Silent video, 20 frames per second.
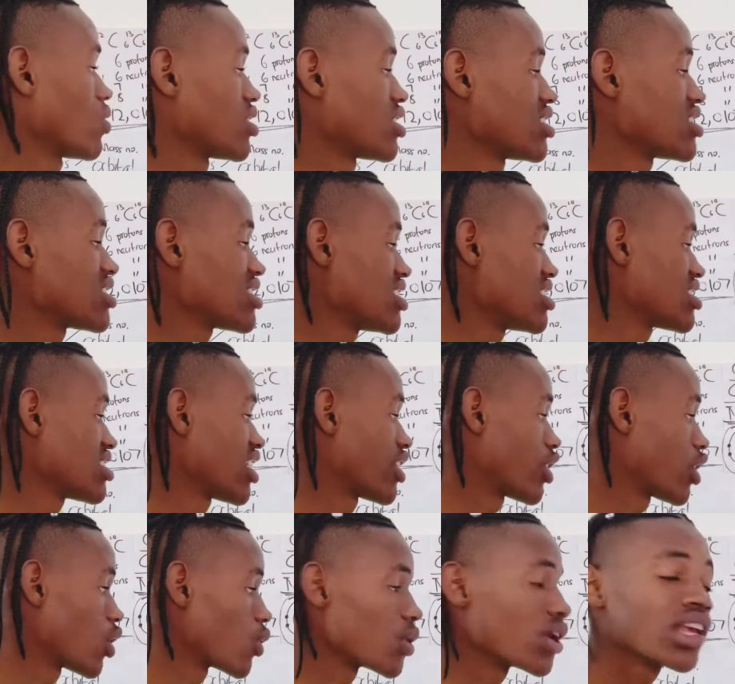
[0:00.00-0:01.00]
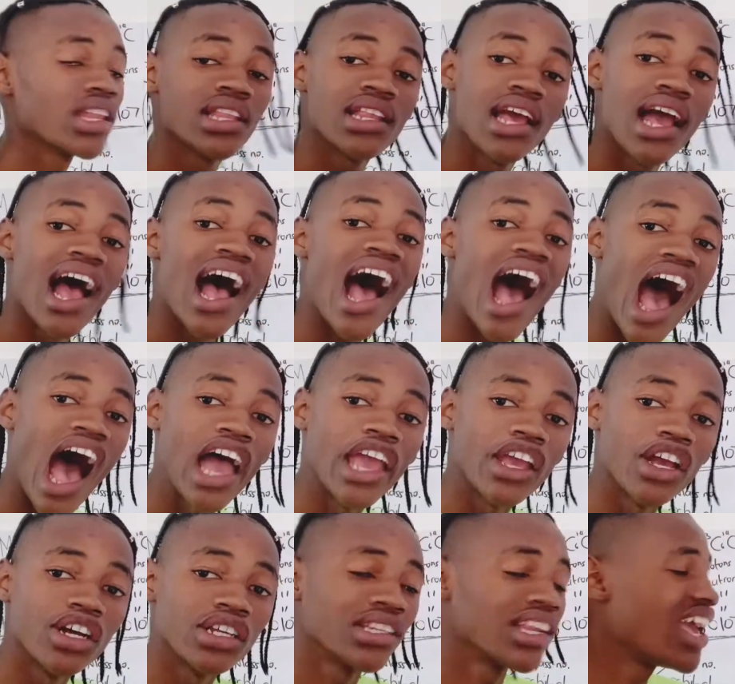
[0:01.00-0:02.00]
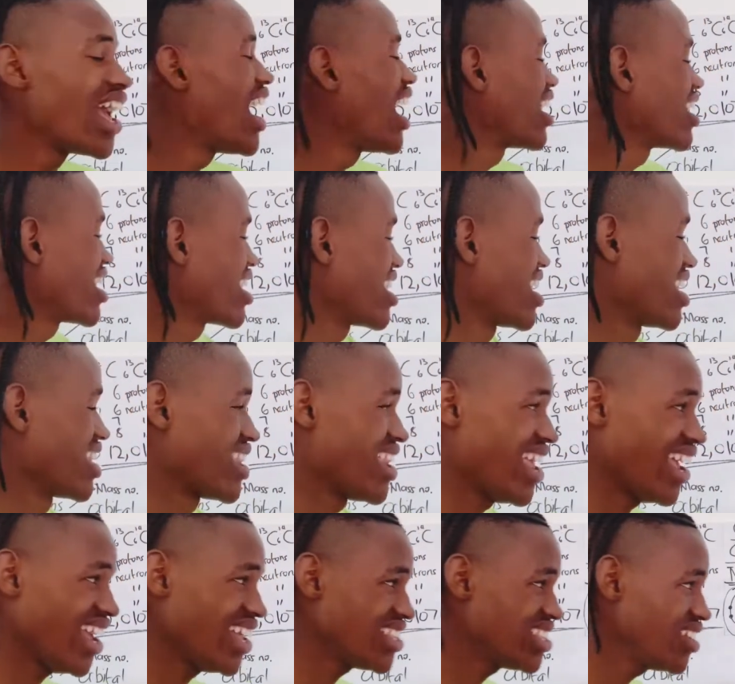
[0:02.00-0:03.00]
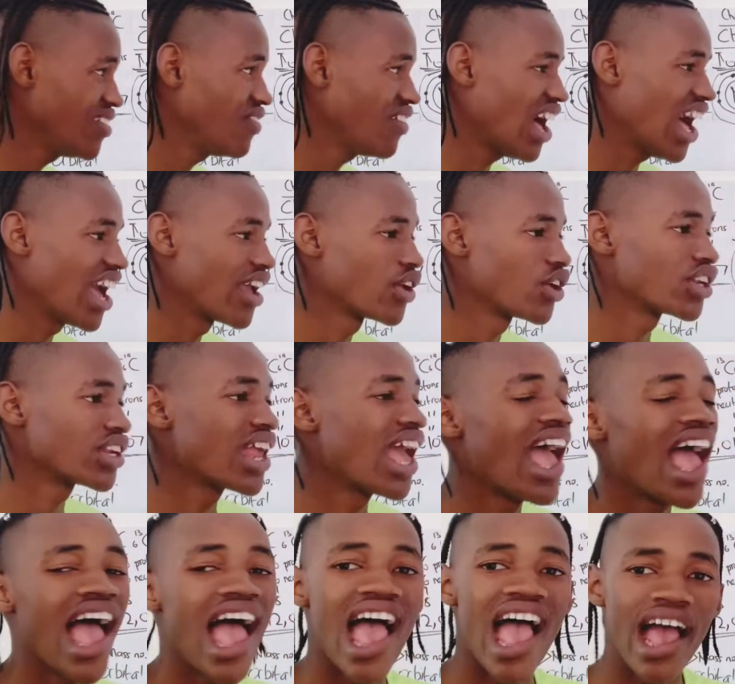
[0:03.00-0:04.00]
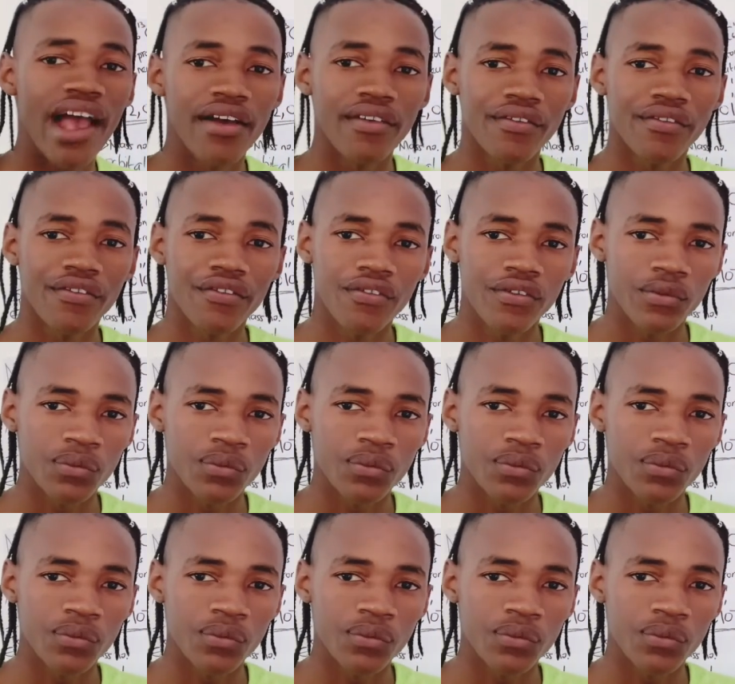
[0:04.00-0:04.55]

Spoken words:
this is a chlorine ion, and then negative ion have